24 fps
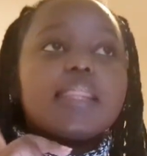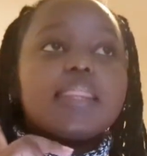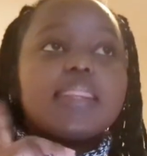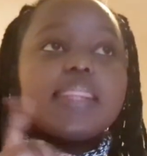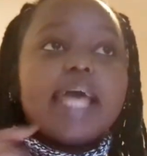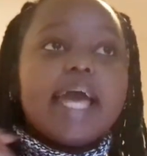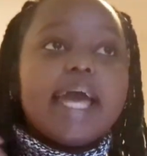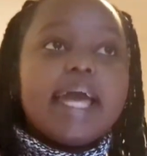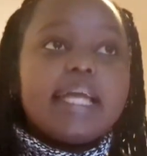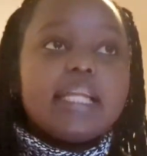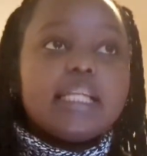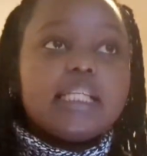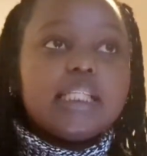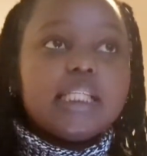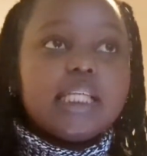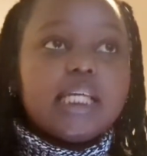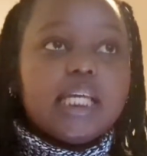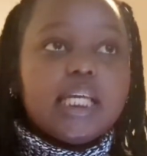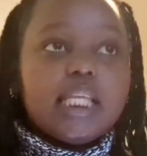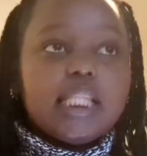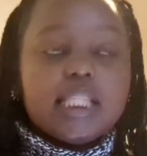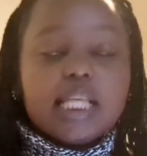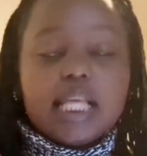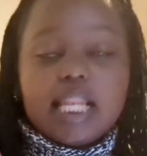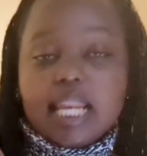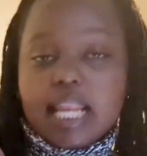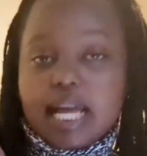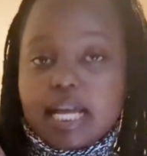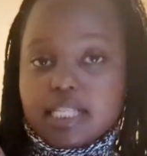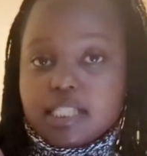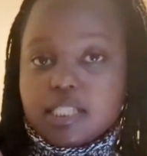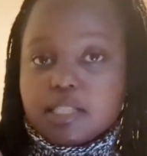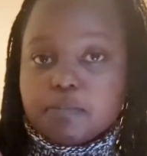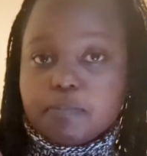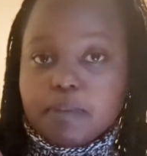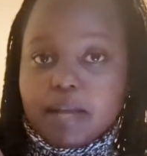Then in the
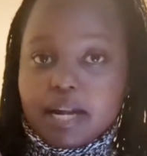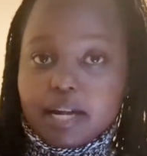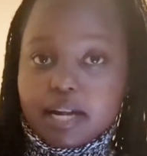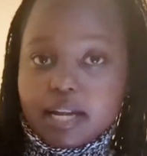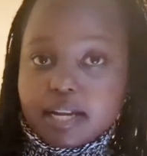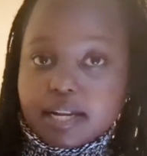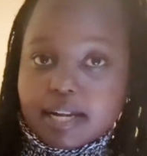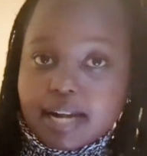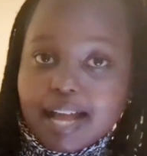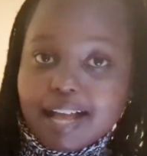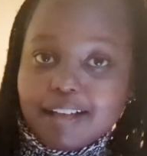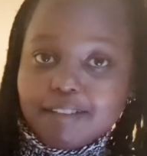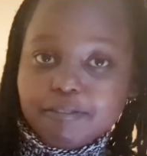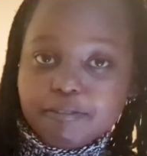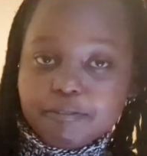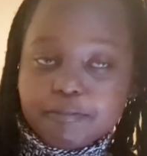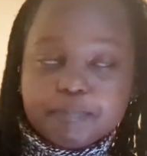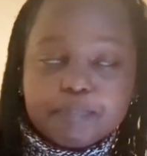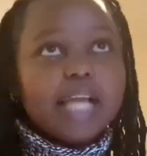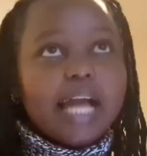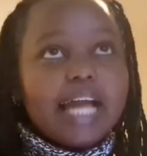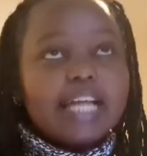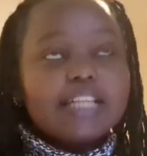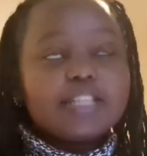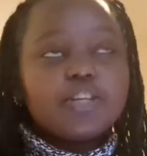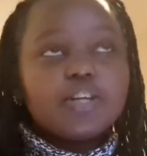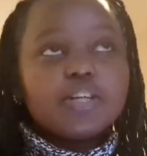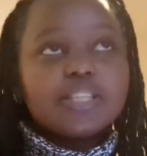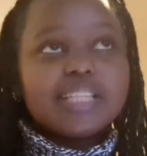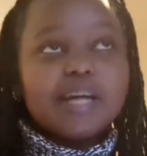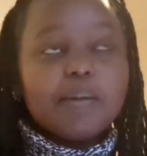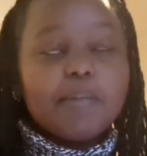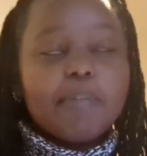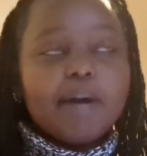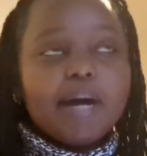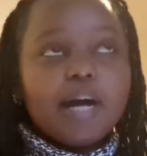last paragraph, I
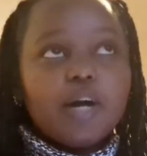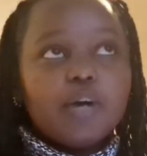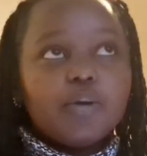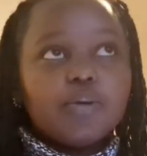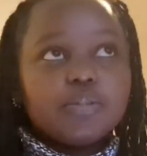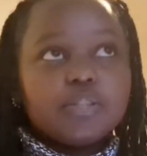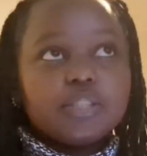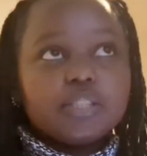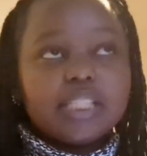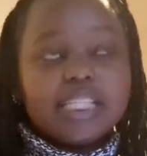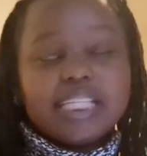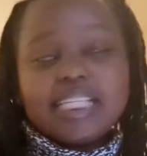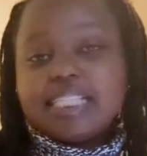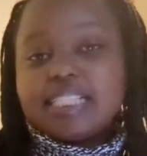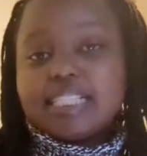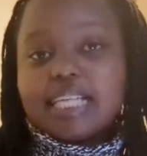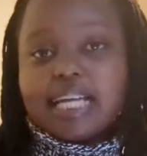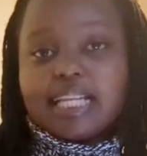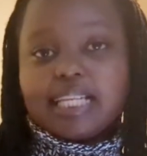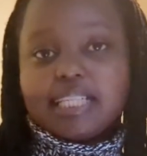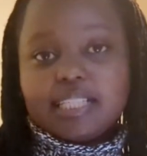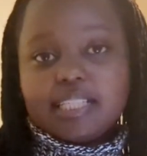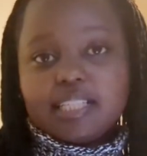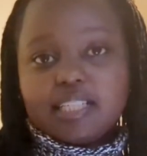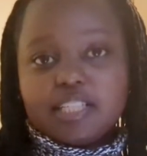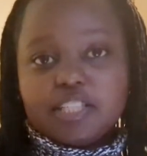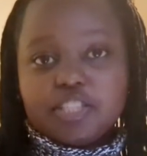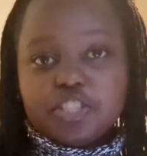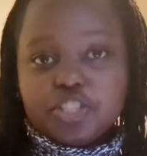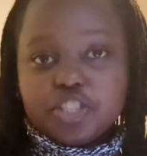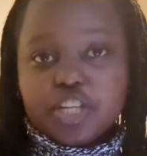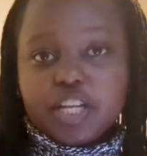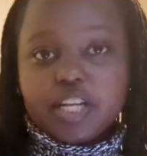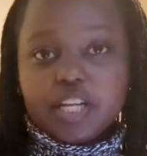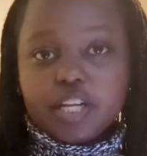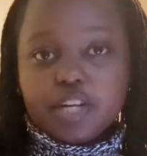talked about Italy in
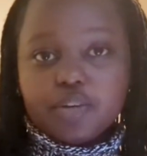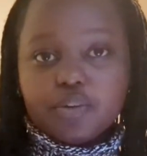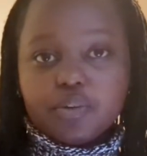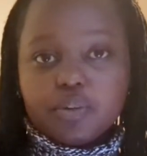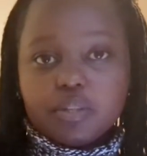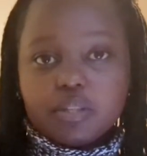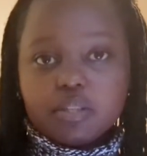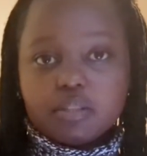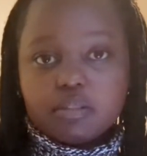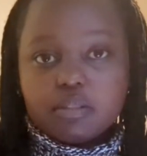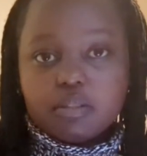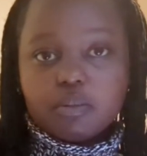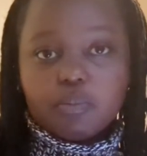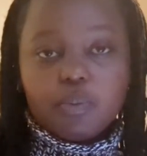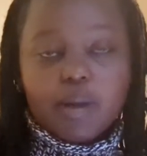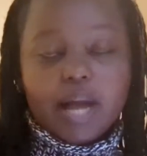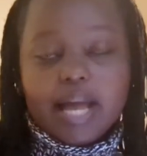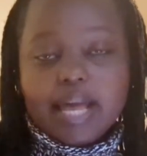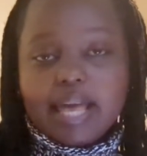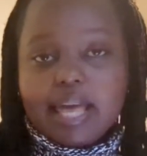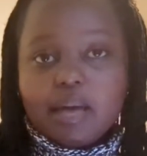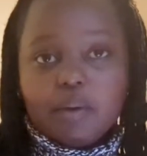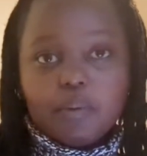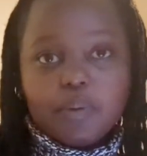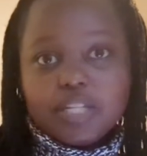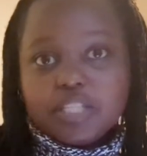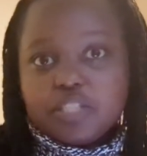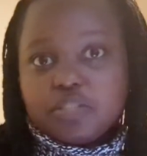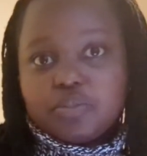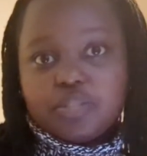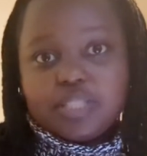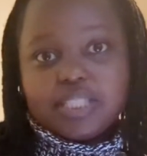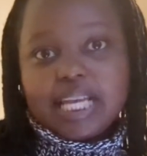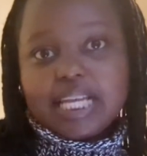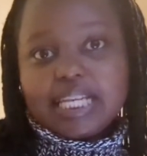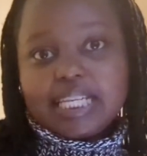general, why I want to
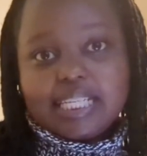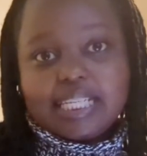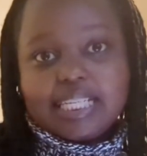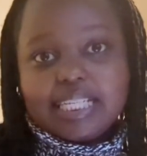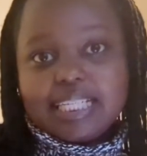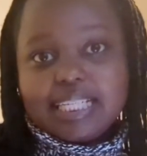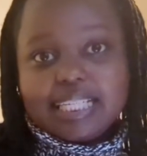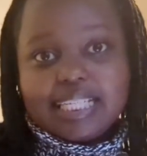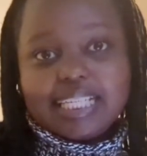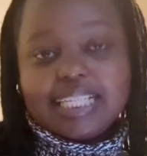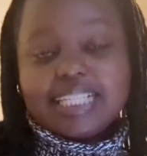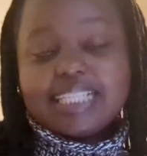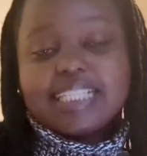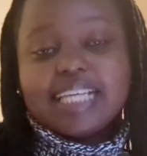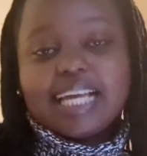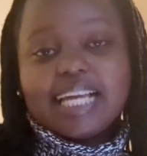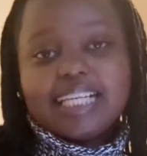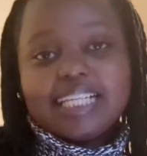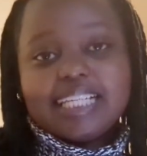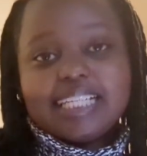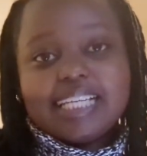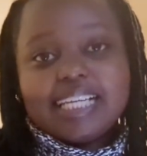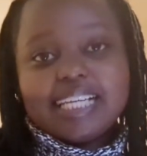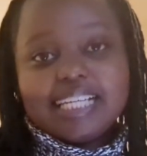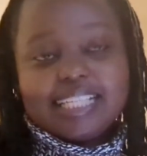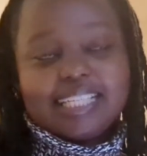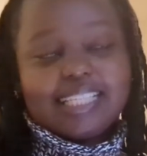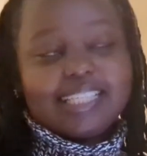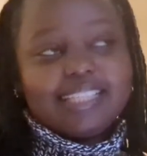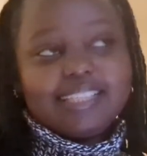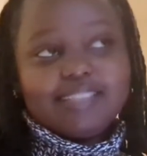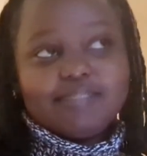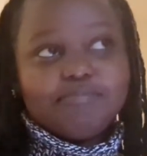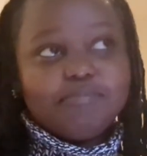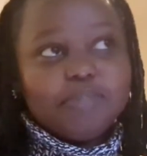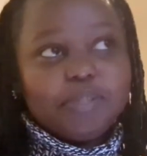study in Italy,
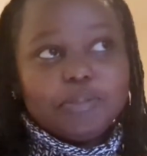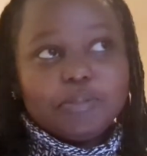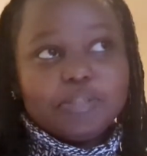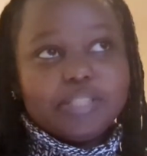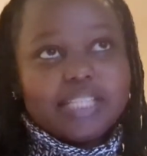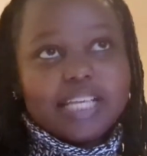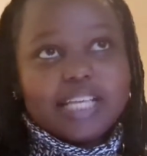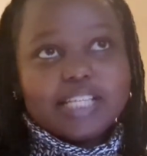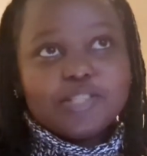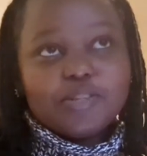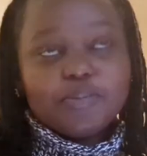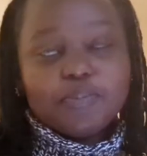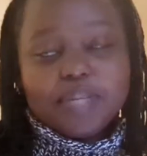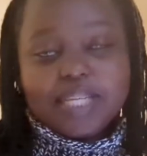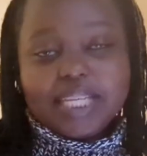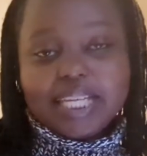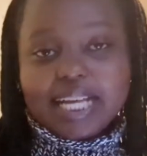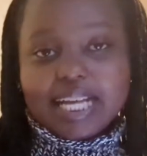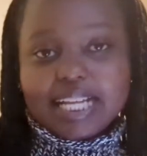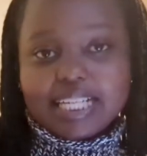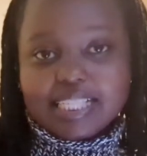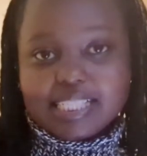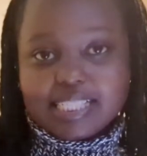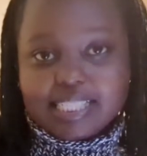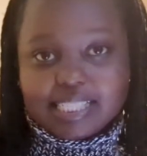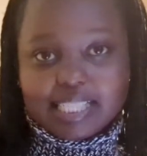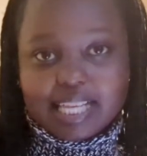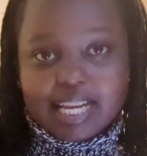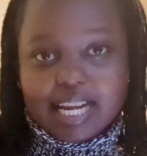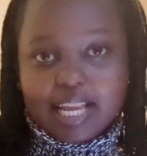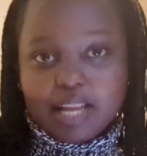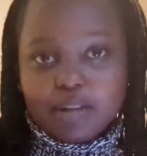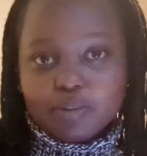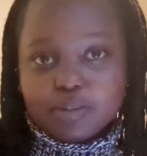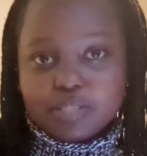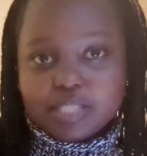because there are so many countries that
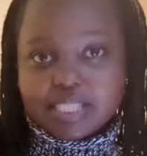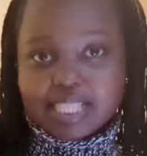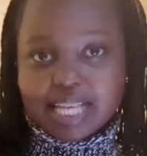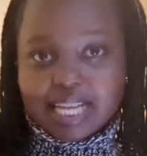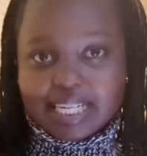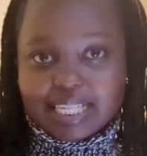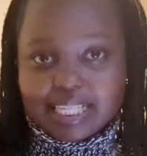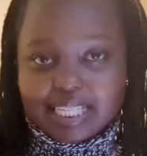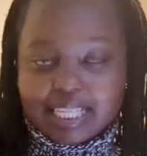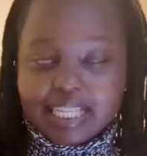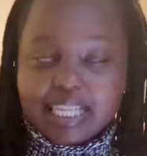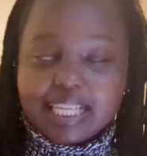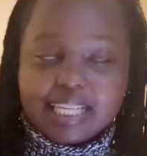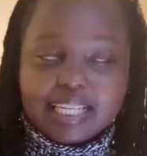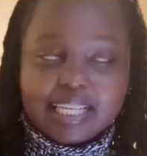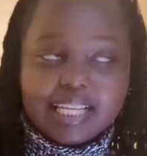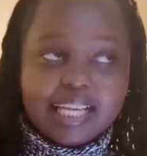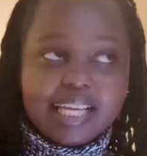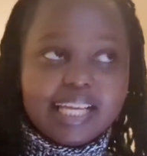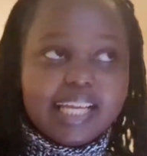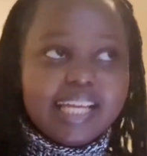I could study in.